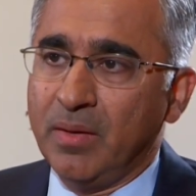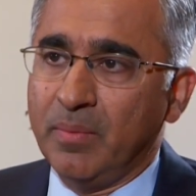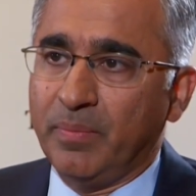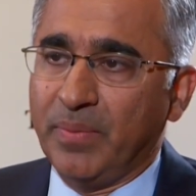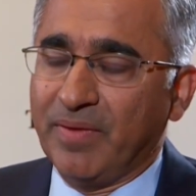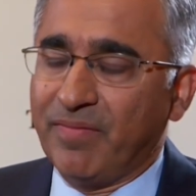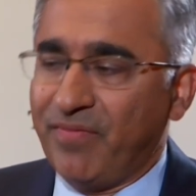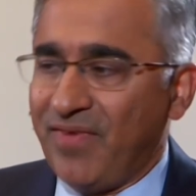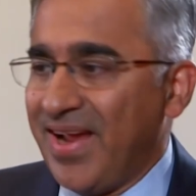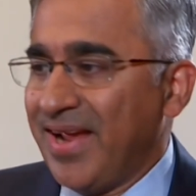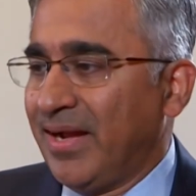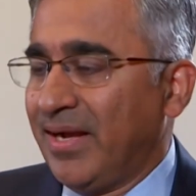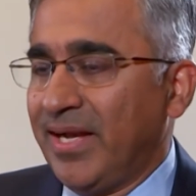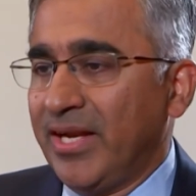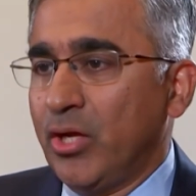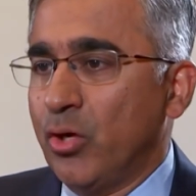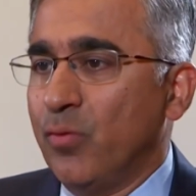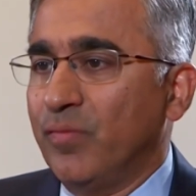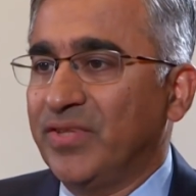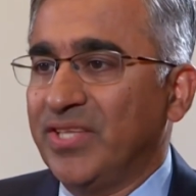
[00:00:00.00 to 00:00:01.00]
But
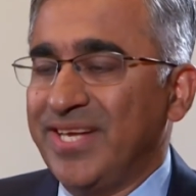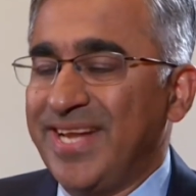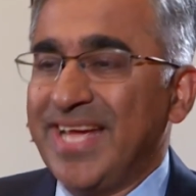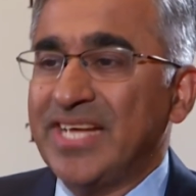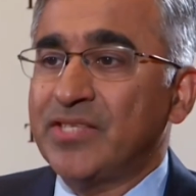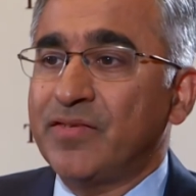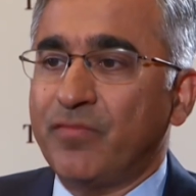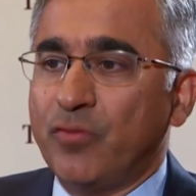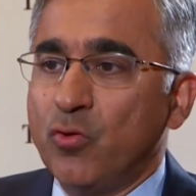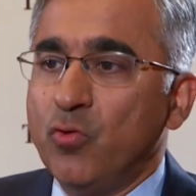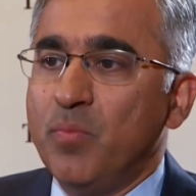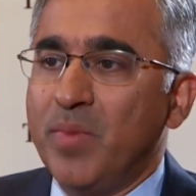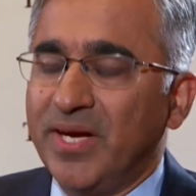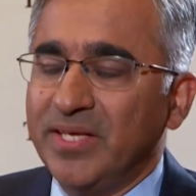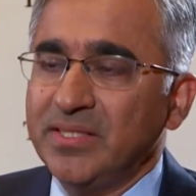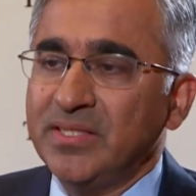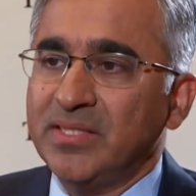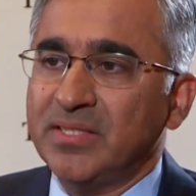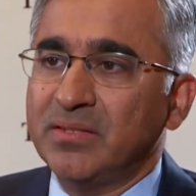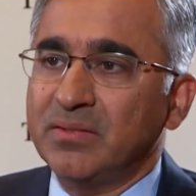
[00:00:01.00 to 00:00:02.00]
frankly, over the next few
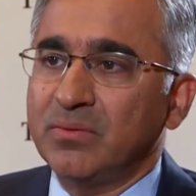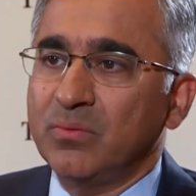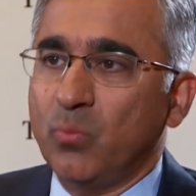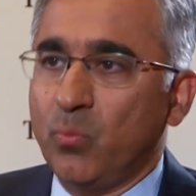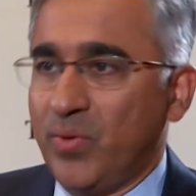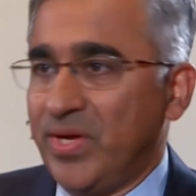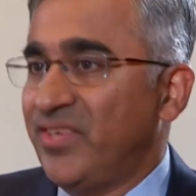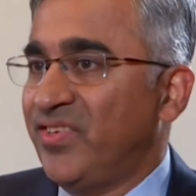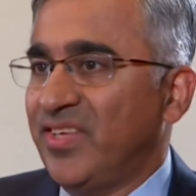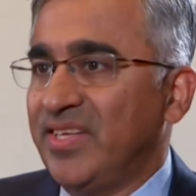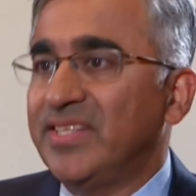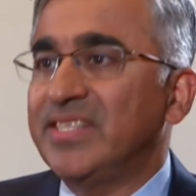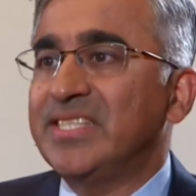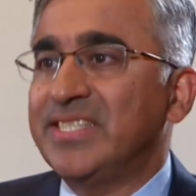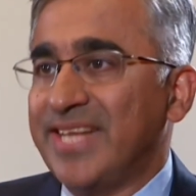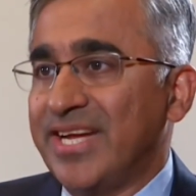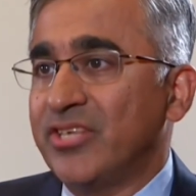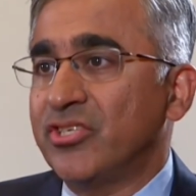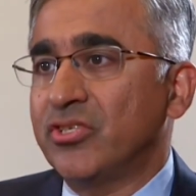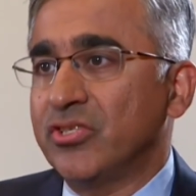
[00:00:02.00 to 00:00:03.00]
months, we see these
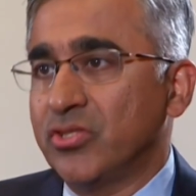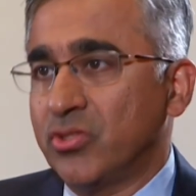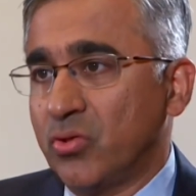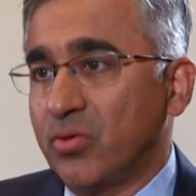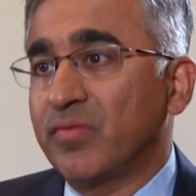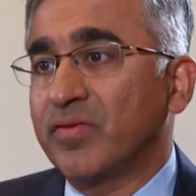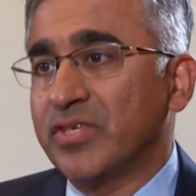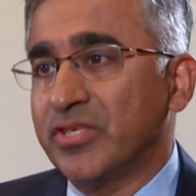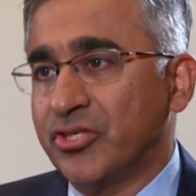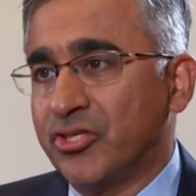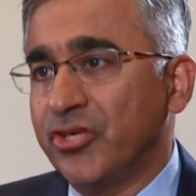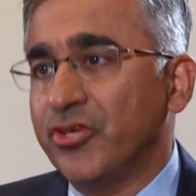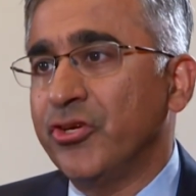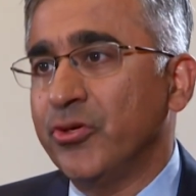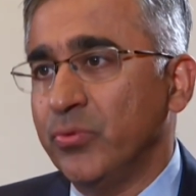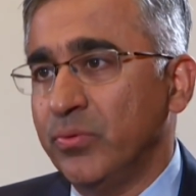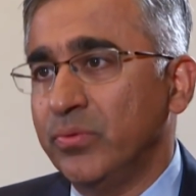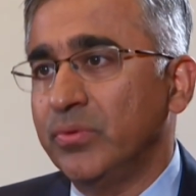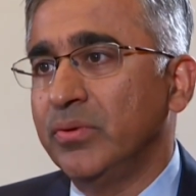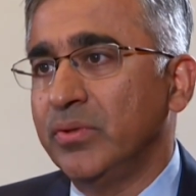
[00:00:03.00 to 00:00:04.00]
tensions sort of
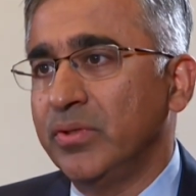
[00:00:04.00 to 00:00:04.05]
continue.